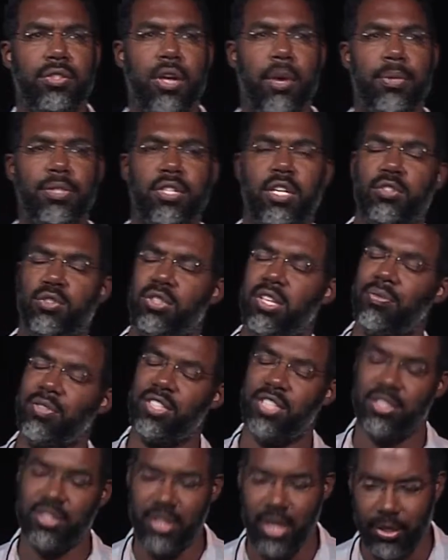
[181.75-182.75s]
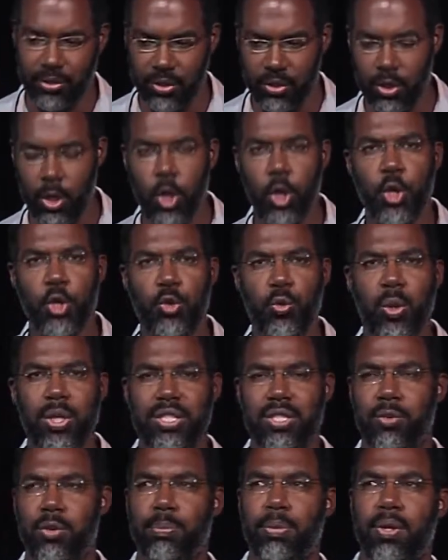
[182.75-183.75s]
almost 176,000 tweets
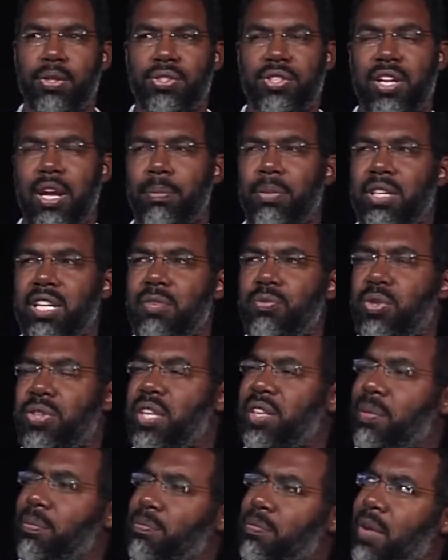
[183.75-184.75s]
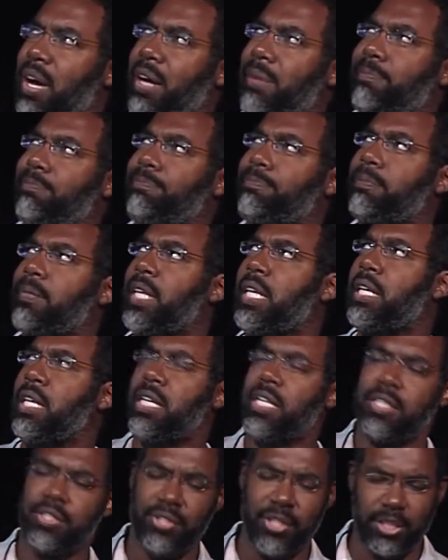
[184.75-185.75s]
that were posted, I believe, within the
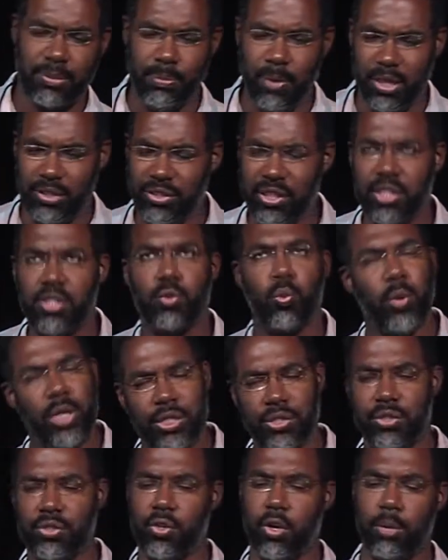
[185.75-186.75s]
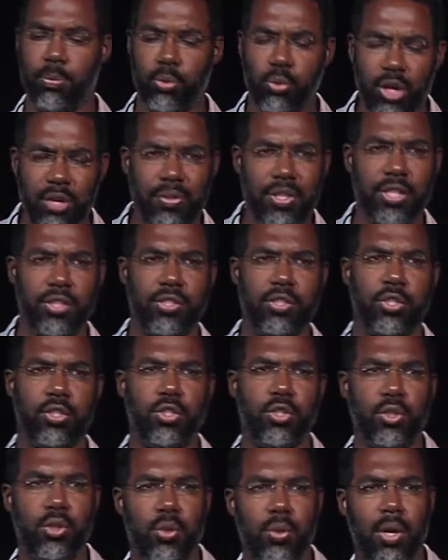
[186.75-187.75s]
6 weeks, previous
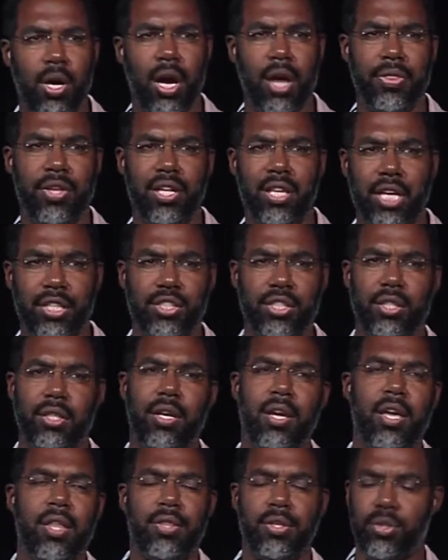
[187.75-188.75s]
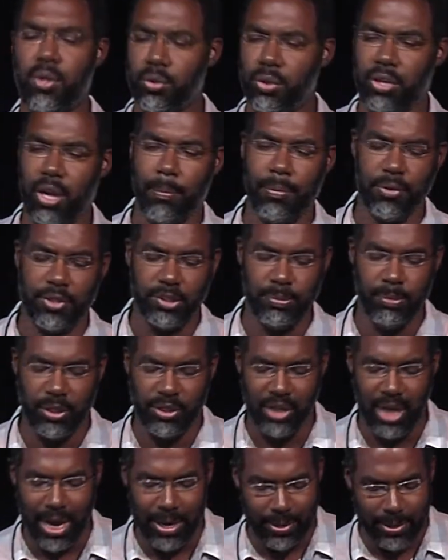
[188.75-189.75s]
to the election. The total number is
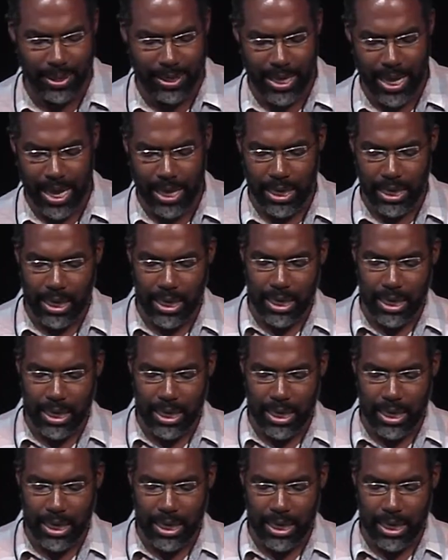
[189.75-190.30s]
much higher than that.